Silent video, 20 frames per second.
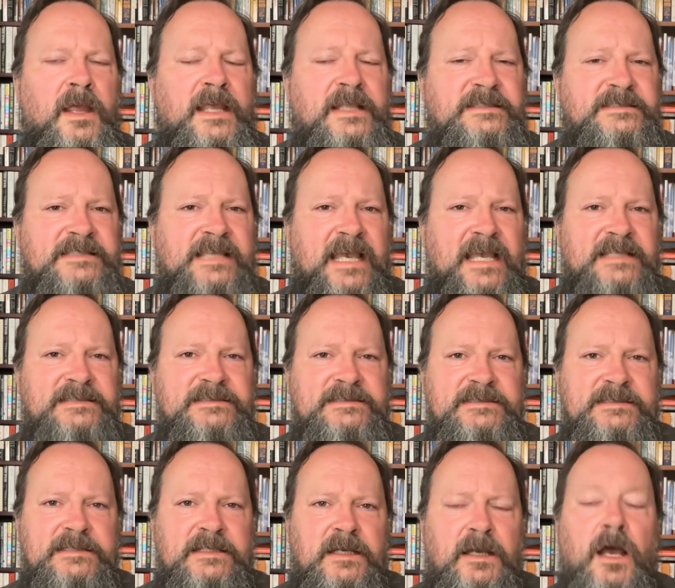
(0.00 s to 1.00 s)
It says,
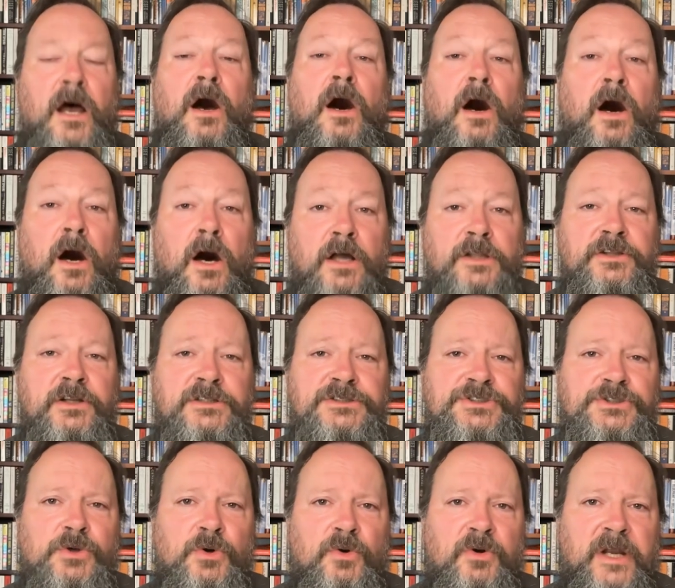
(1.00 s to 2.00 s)

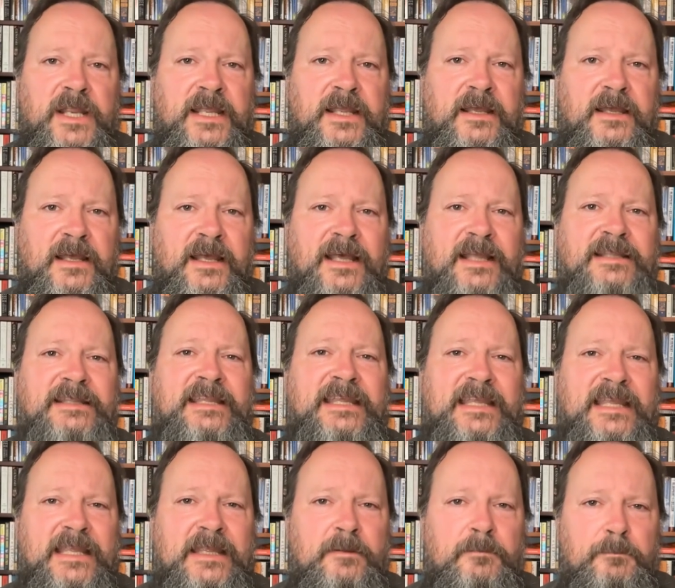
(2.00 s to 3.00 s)
underscoring
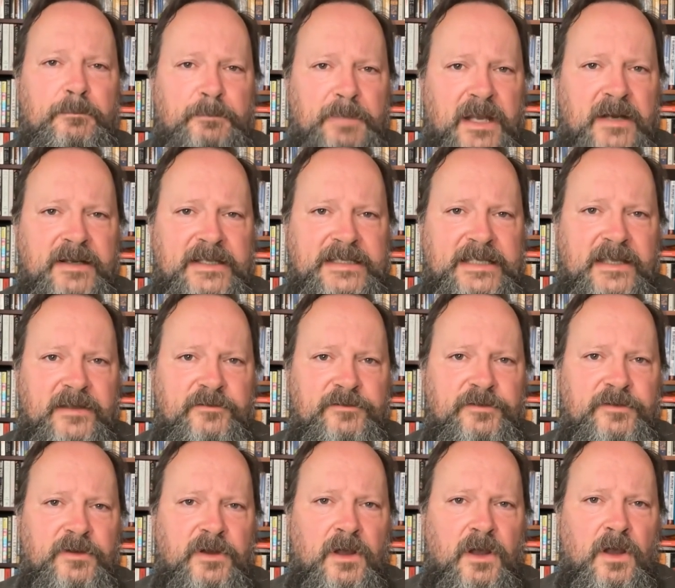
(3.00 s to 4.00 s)
the
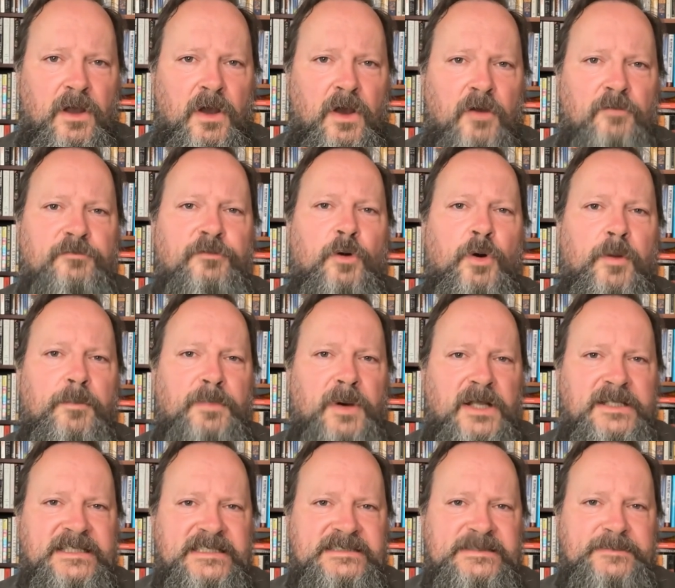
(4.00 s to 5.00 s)
imperative for
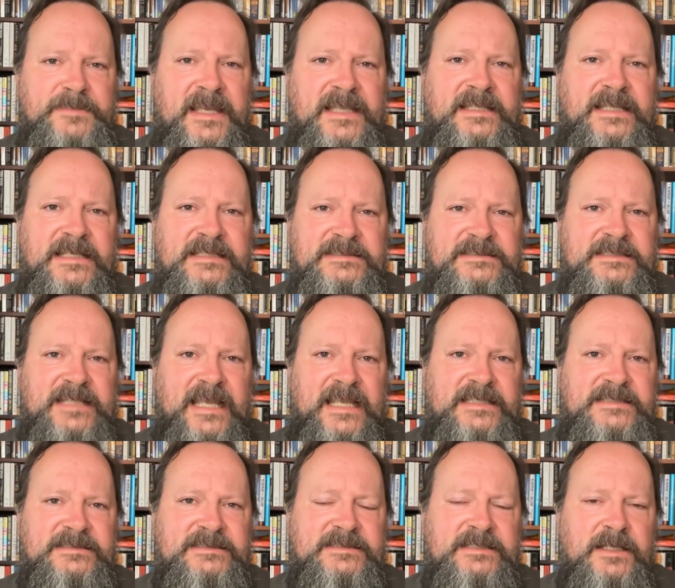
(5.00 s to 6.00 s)
participating
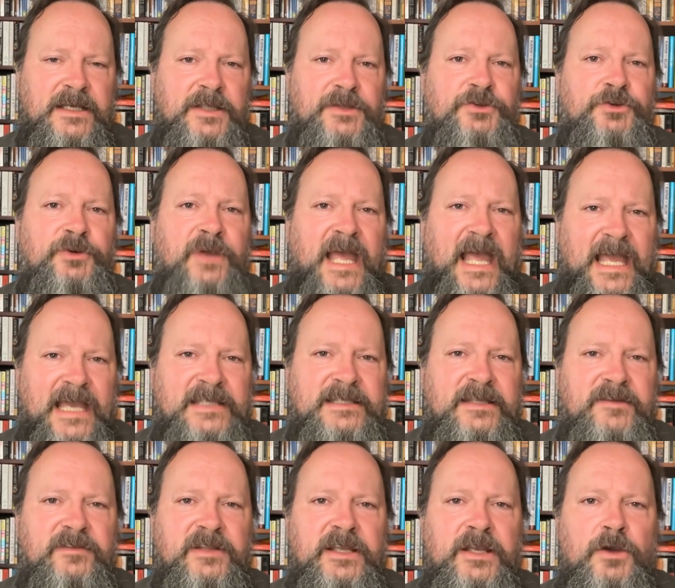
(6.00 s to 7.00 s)
states to
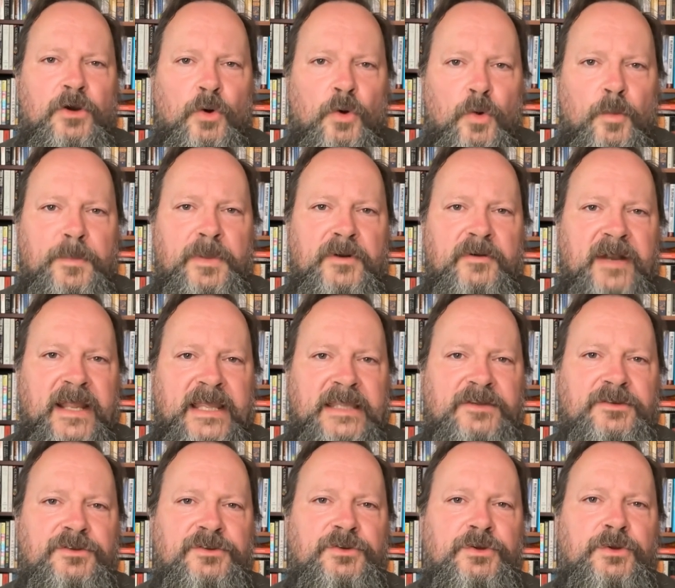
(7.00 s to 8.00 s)
actively
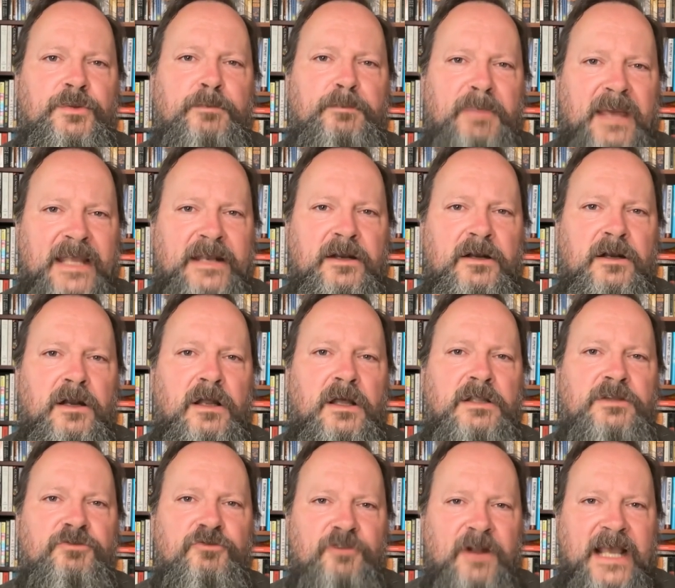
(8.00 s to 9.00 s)
cooperate to better
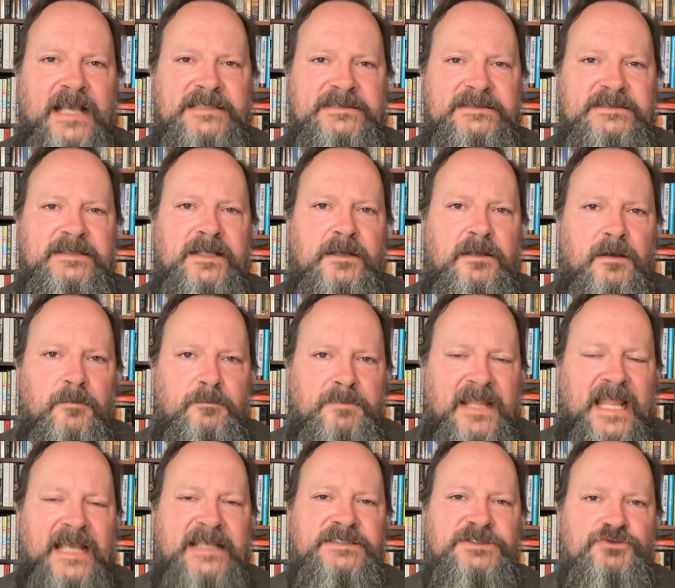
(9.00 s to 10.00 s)
address the
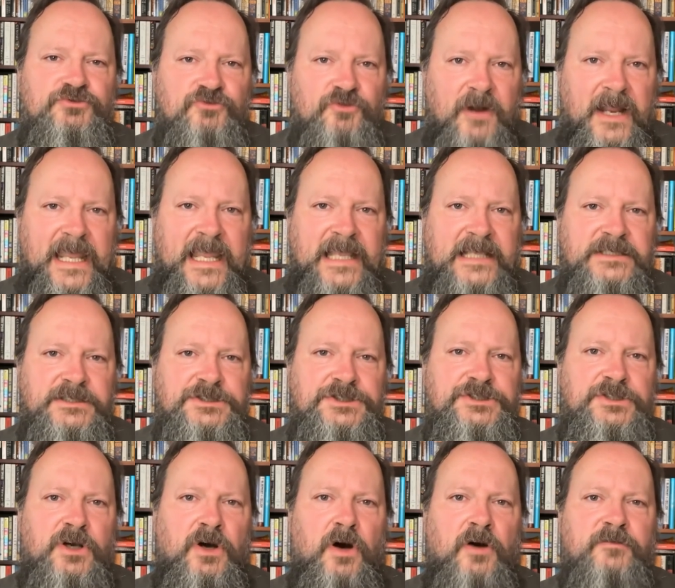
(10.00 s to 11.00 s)
complex
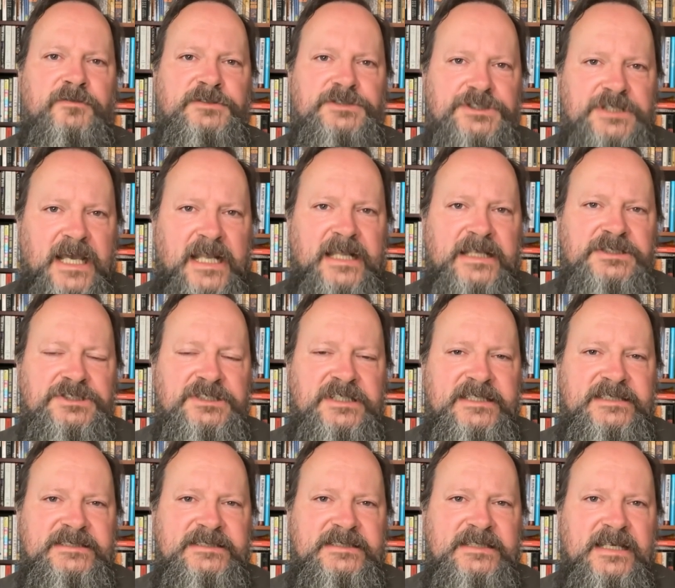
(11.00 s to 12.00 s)
range of
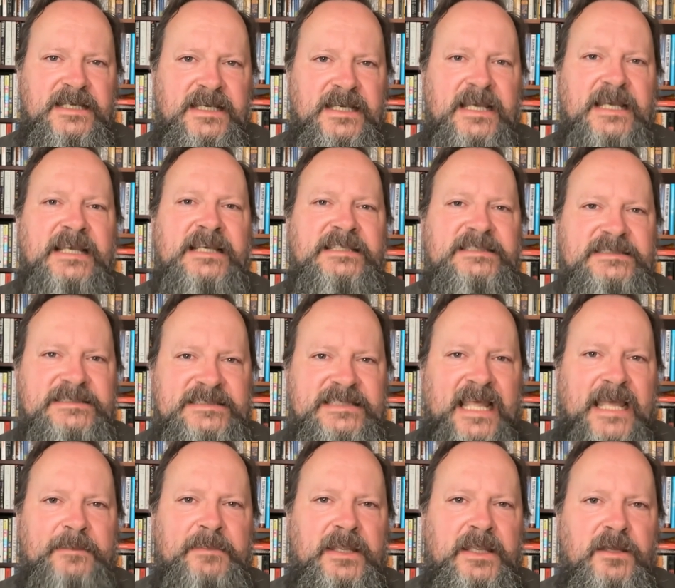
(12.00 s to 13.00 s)
challenges
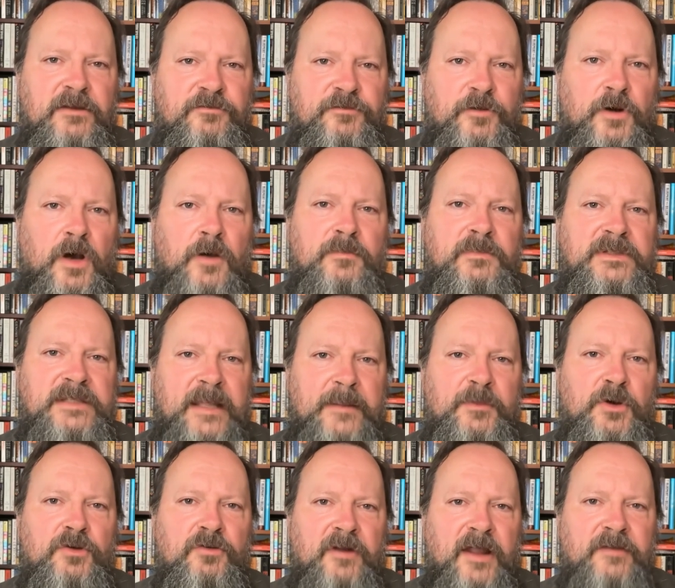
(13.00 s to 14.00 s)
stemming from
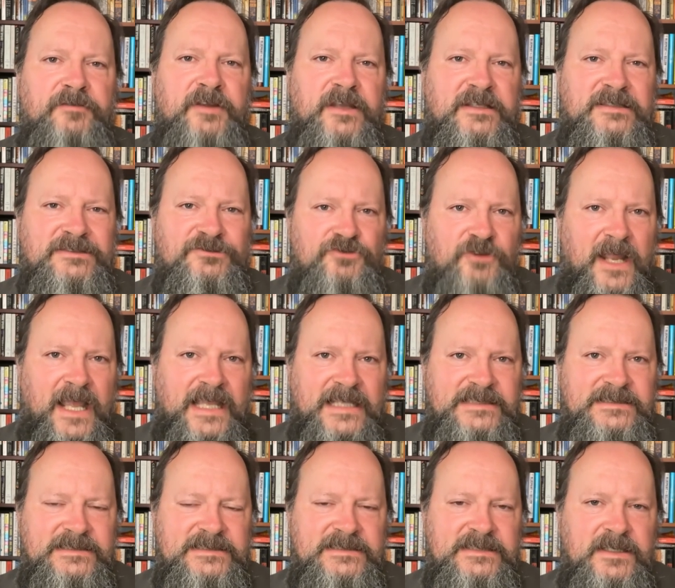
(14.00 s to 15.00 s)
demographic
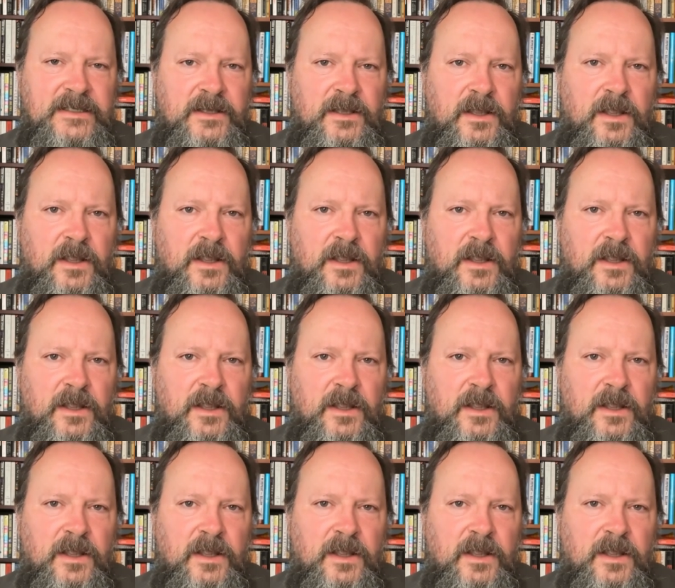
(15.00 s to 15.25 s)
trends